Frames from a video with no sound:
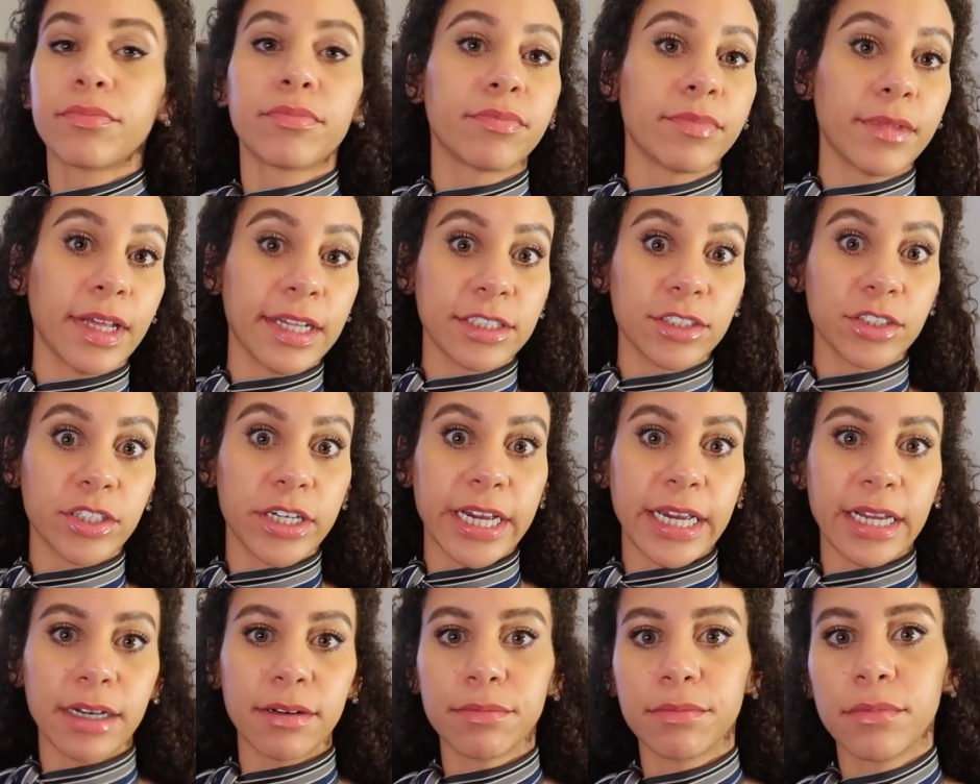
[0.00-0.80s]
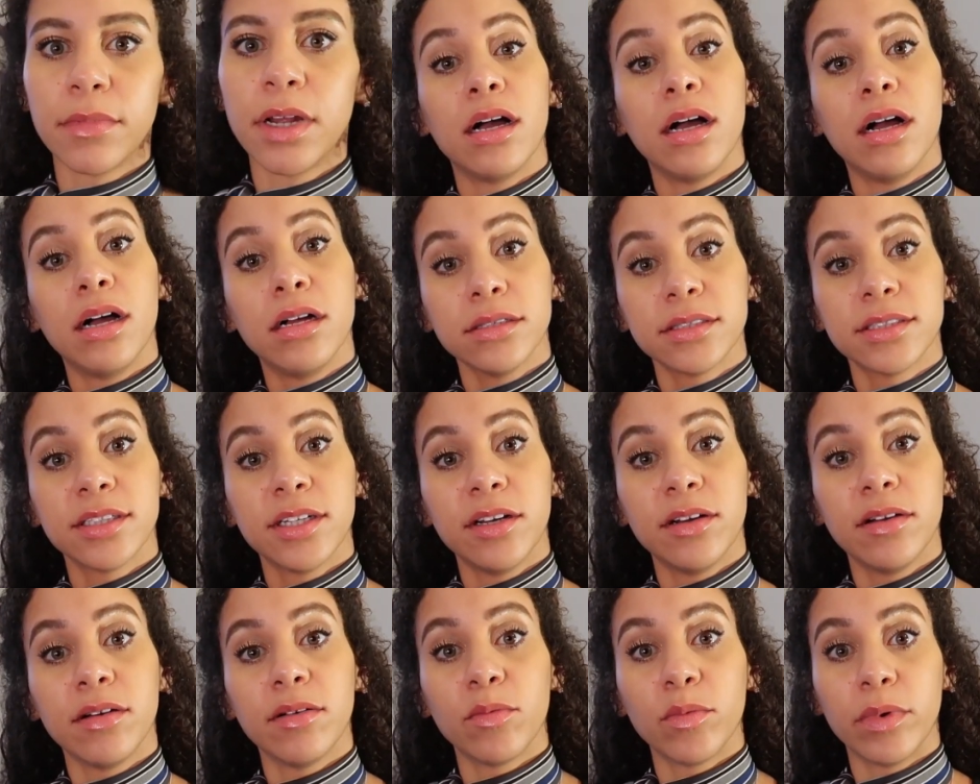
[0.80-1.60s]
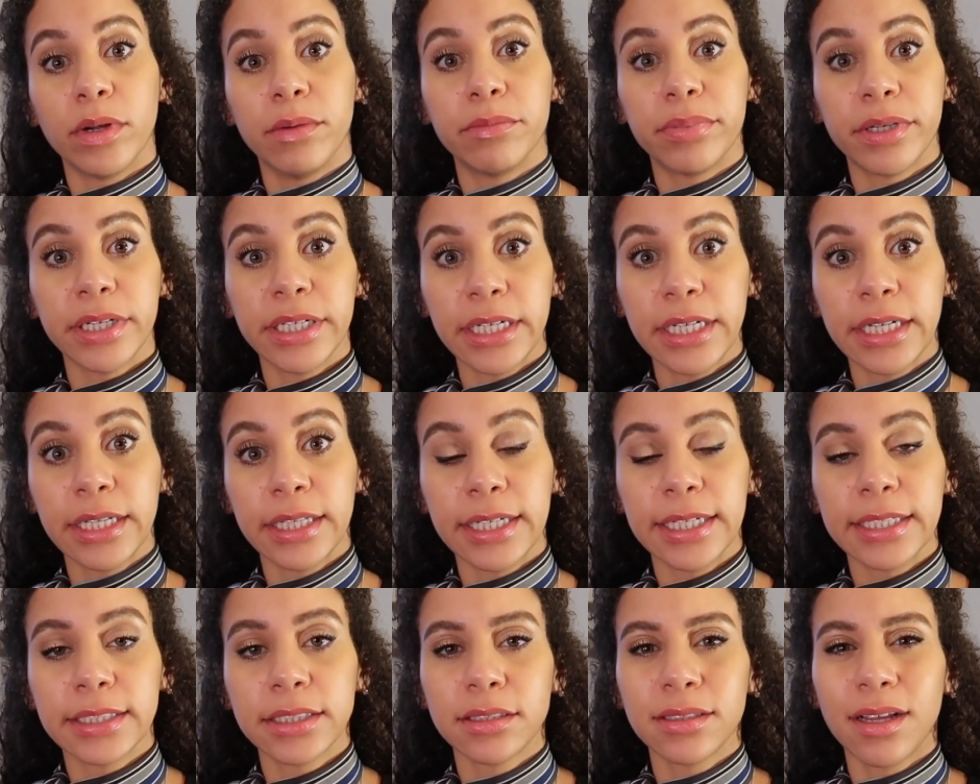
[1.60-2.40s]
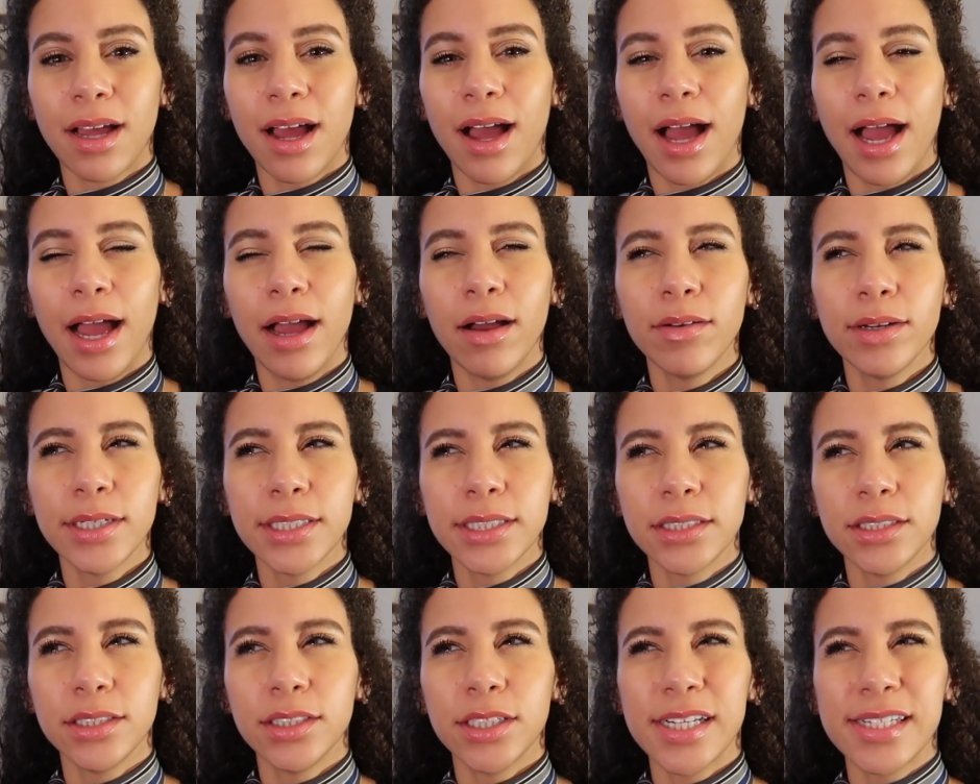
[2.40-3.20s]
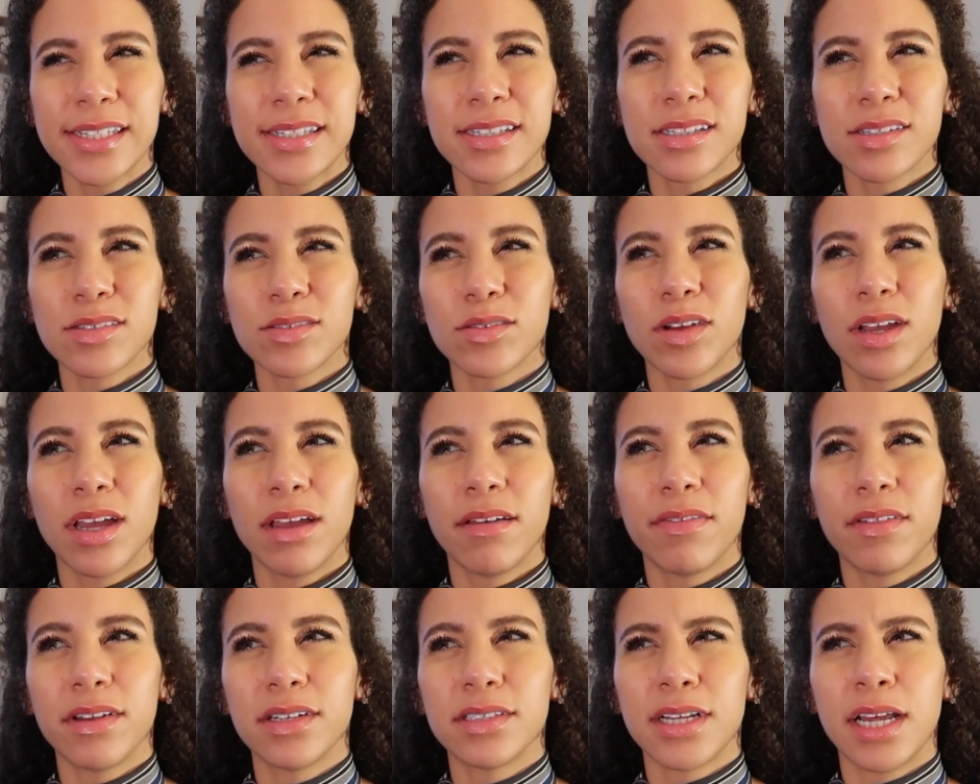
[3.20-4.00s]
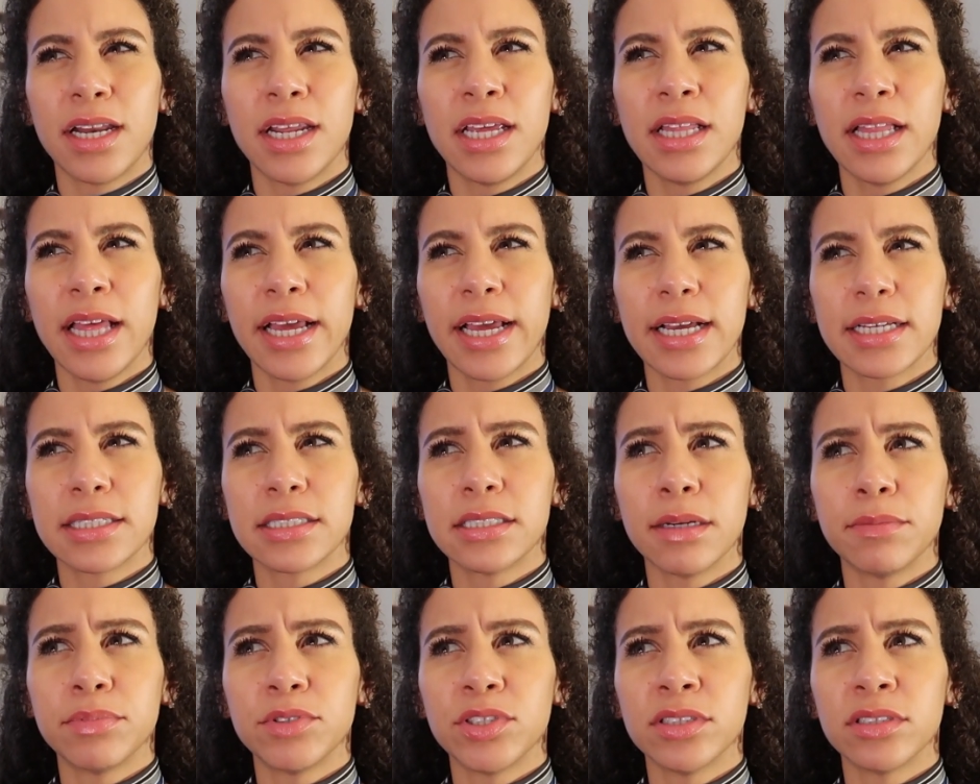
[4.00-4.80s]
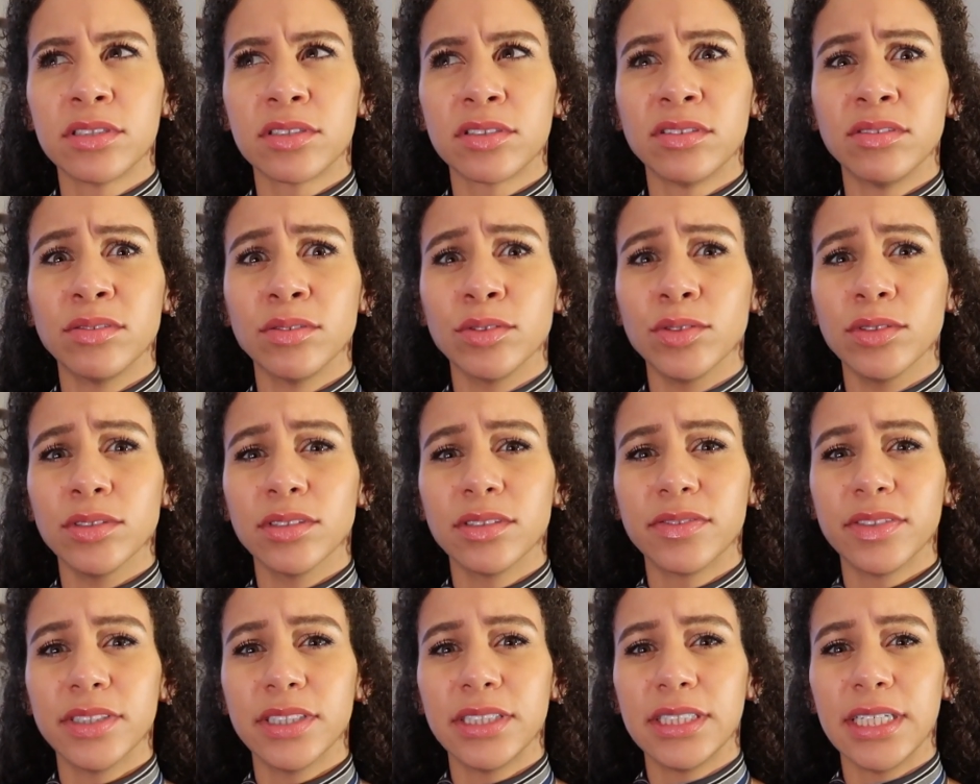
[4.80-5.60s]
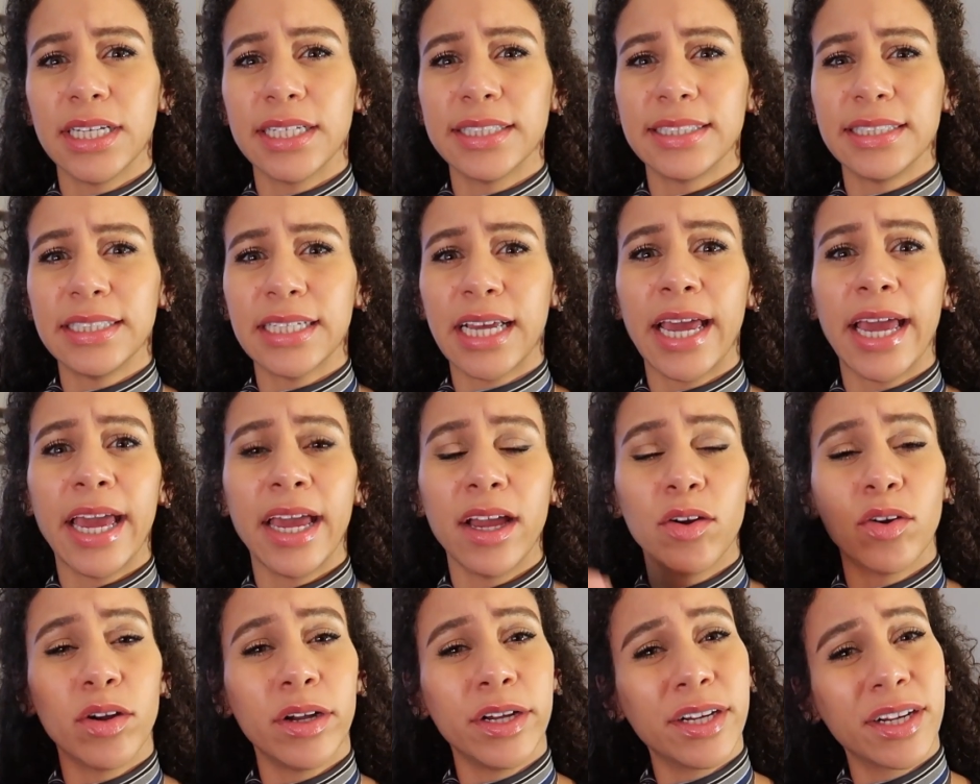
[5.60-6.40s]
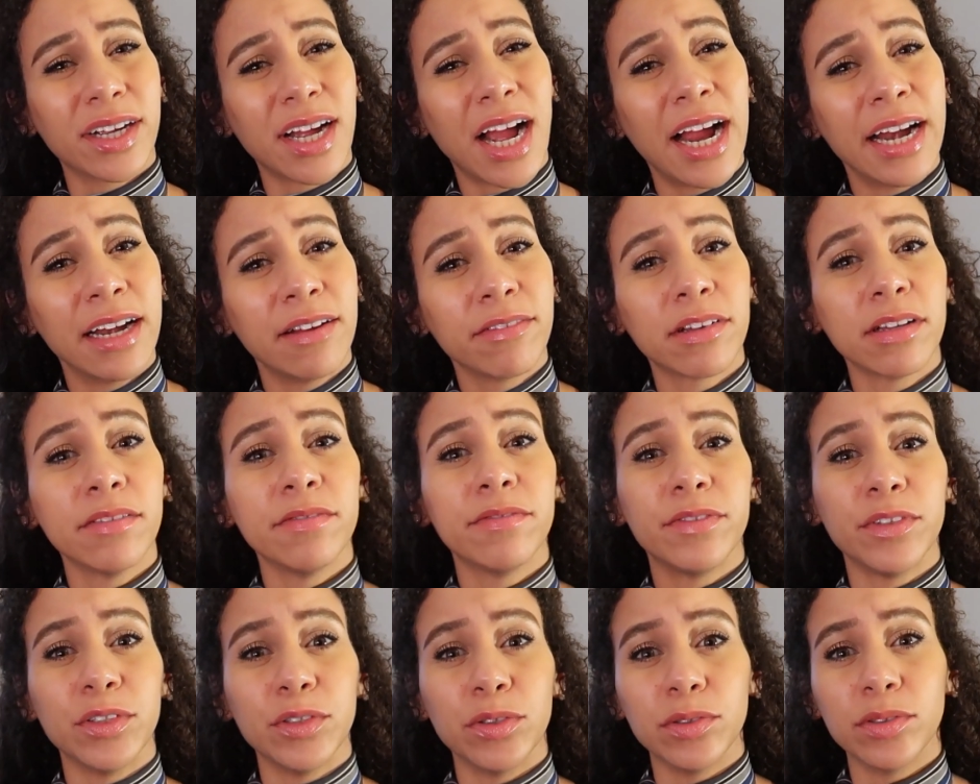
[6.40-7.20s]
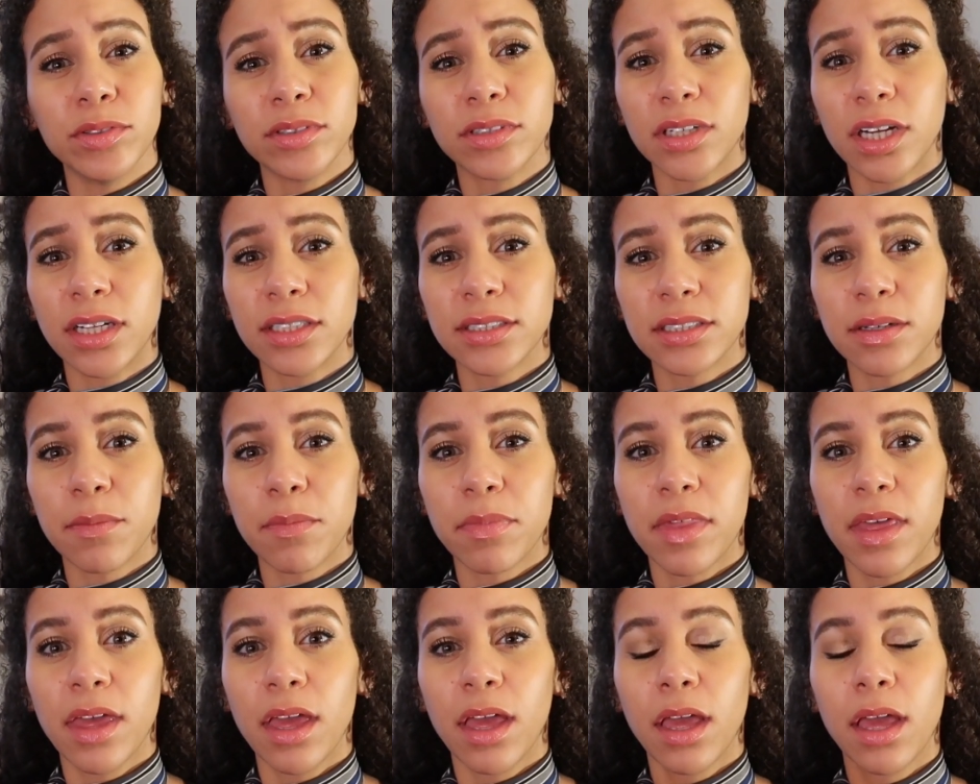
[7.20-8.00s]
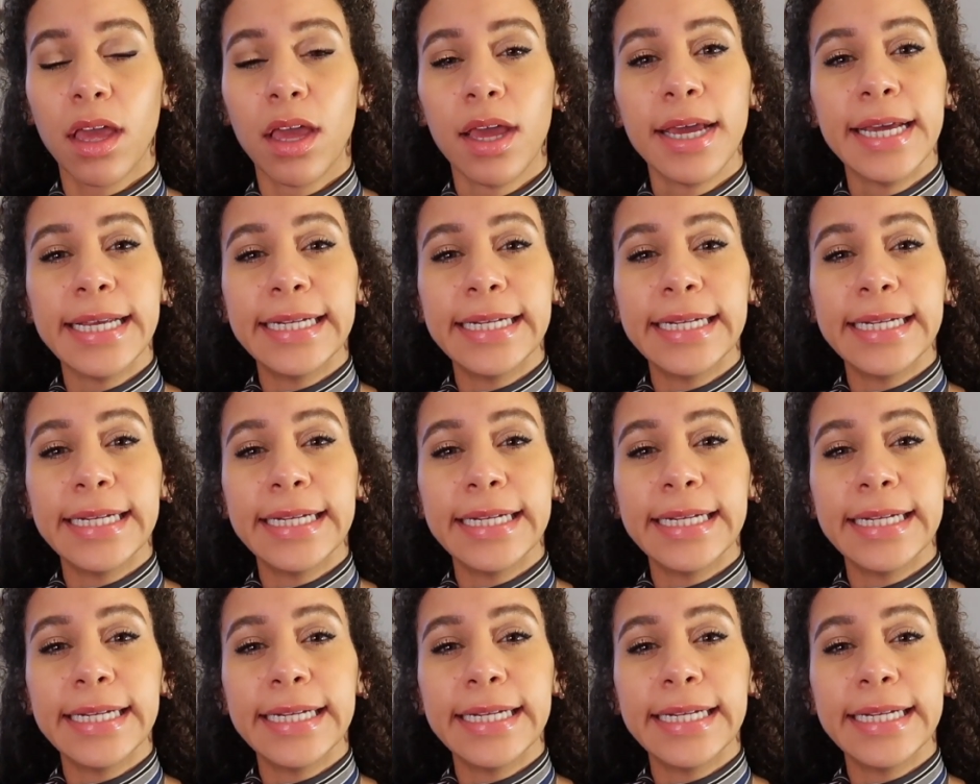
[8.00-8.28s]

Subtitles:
That's great. Also, when bringing this, I always suggest if there's any like exceptions or rules for TSA, or you're kind of confused on something,